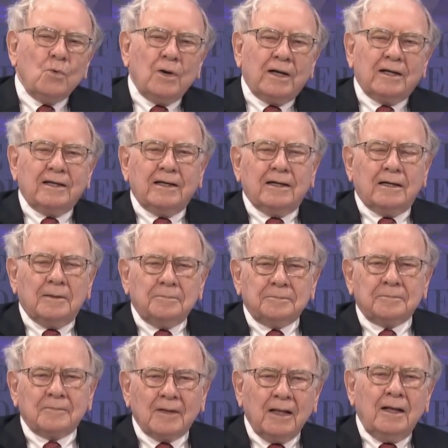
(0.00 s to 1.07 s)
don't, we uh,
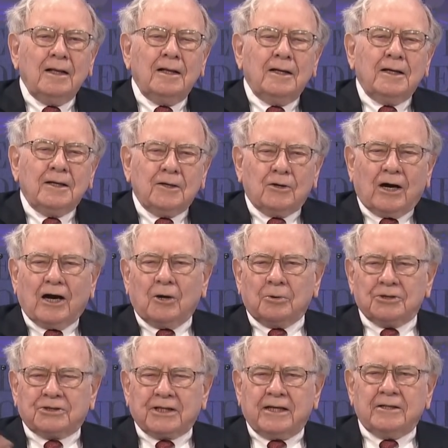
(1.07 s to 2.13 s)
you know, I
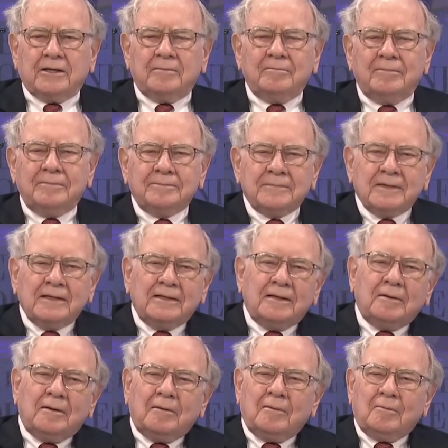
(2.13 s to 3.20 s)
always say that
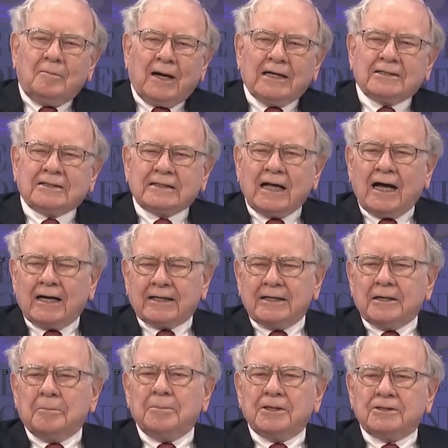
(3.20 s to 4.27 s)
buy stock
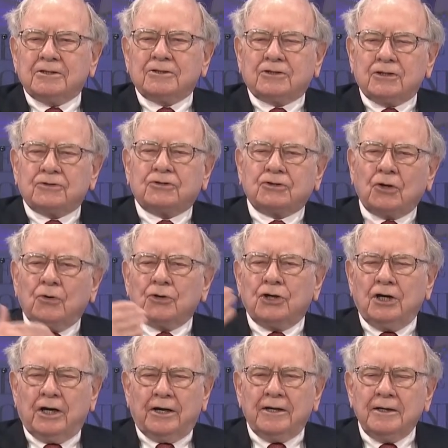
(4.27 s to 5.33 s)
in a business that's so
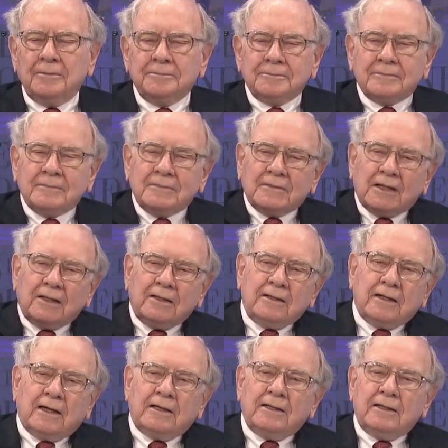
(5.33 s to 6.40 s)
good
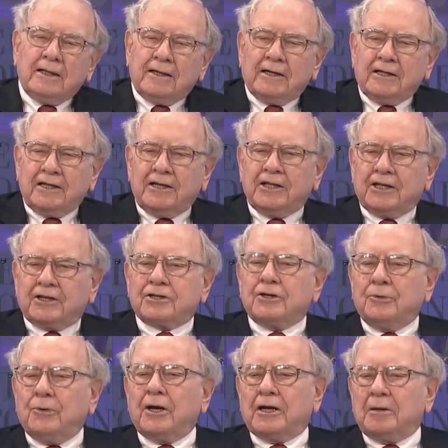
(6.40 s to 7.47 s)
that an idiot
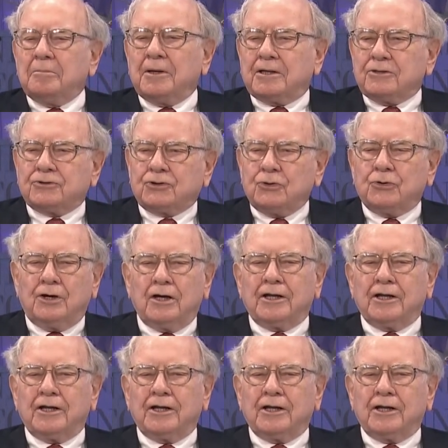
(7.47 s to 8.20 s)
can run it because sooner